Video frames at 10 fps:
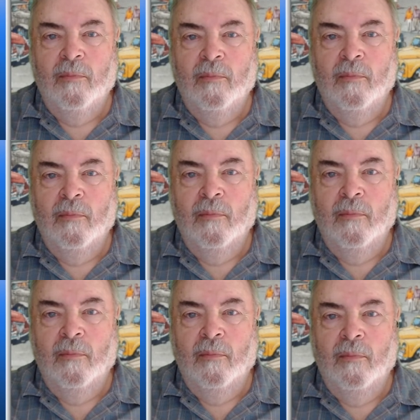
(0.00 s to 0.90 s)

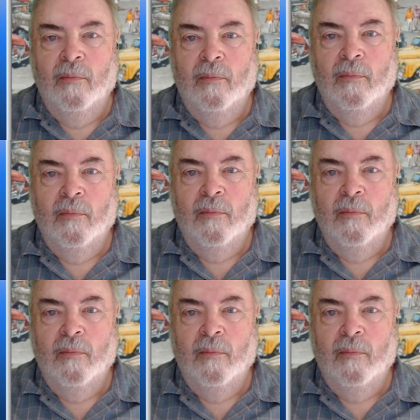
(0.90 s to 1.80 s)

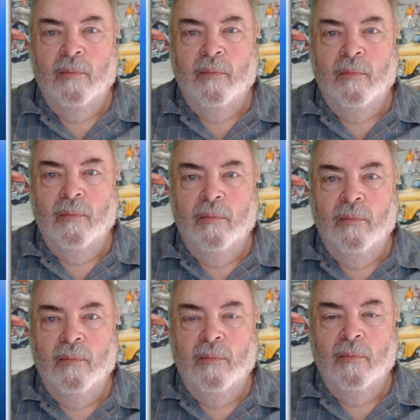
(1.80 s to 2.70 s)

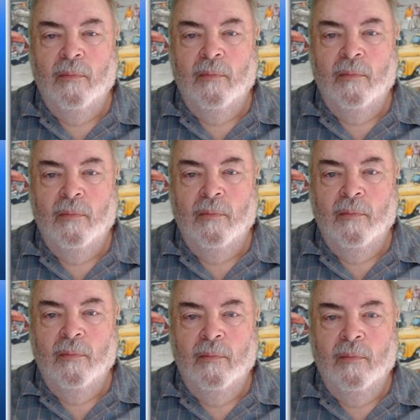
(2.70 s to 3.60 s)

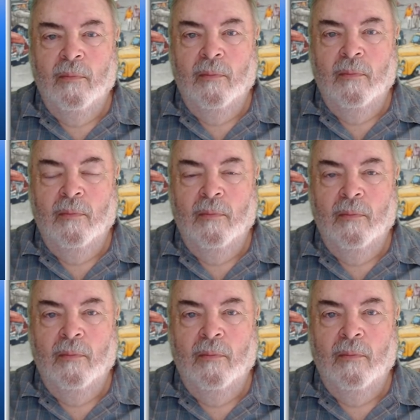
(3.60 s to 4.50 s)

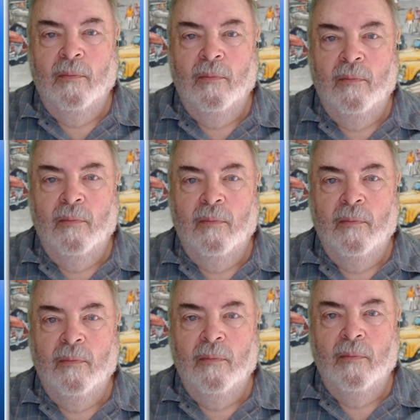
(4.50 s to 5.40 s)

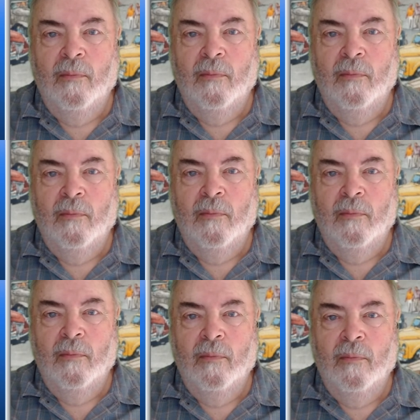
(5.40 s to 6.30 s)

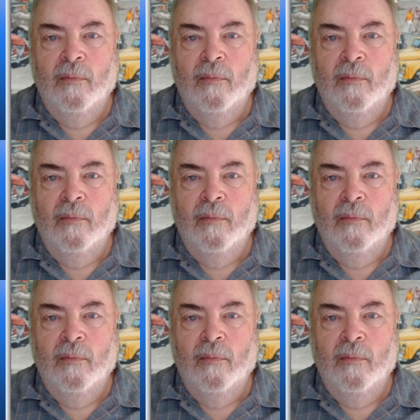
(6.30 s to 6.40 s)
This person isn't speaking.